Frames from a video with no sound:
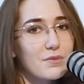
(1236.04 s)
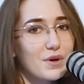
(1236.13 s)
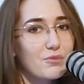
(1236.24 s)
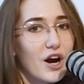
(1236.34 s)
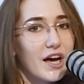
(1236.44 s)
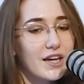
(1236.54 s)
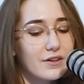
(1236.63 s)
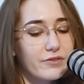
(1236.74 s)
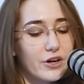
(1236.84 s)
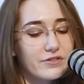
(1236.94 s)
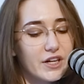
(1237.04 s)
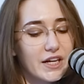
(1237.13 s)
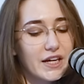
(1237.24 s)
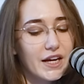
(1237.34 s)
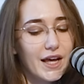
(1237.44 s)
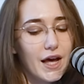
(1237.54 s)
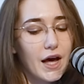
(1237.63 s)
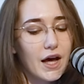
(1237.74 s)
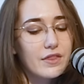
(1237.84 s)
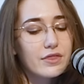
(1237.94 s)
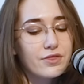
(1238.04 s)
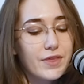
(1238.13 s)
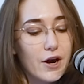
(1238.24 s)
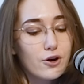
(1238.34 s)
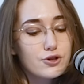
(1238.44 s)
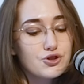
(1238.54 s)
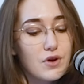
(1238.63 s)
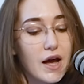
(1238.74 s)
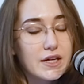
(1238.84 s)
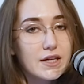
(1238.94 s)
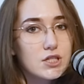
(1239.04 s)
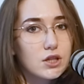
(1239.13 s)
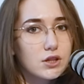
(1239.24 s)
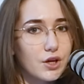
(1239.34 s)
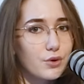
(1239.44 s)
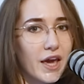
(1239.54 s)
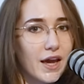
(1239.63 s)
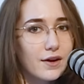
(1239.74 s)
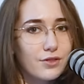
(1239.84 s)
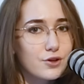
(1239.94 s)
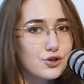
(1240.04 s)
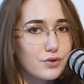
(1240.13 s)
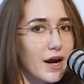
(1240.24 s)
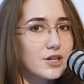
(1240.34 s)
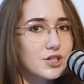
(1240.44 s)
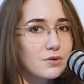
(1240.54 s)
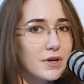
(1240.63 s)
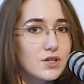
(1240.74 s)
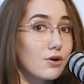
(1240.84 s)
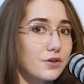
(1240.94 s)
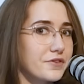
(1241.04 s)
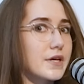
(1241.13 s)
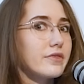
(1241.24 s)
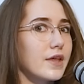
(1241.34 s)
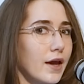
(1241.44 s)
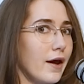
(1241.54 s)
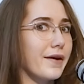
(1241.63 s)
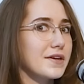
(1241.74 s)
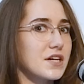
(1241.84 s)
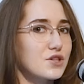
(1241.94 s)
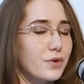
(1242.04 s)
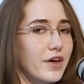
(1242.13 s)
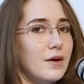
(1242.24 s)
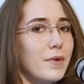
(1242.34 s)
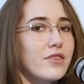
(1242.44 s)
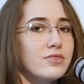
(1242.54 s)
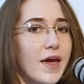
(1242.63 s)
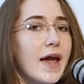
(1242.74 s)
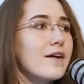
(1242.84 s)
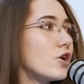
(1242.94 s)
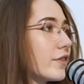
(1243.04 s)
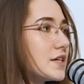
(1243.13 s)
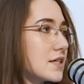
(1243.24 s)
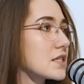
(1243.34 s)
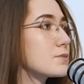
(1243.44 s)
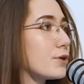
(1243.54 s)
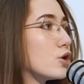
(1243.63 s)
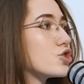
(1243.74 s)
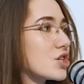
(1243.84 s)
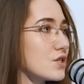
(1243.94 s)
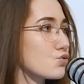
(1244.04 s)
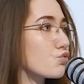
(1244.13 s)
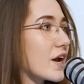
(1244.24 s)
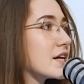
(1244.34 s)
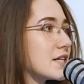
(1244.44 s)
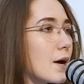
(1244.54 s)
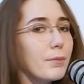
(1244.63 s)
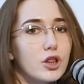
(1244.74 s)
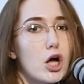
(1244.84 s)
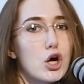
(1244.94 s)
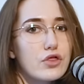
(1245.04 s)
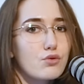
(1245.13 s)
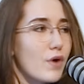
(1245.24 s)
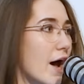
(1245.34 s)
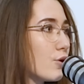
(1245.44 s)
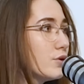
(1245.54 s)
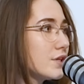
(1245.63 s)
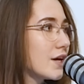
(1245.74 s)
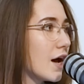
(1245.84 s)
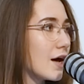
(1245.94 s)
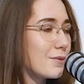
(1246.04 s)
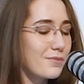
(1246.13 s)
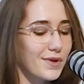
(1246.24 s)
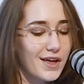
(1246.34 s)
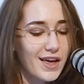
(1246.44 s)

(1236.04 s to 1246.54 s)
McBride, very funny. They're trying to locate the director because all of a sudden they can't get in touch with him, and they have all these explosions rigged up along the route. Mm-hmm.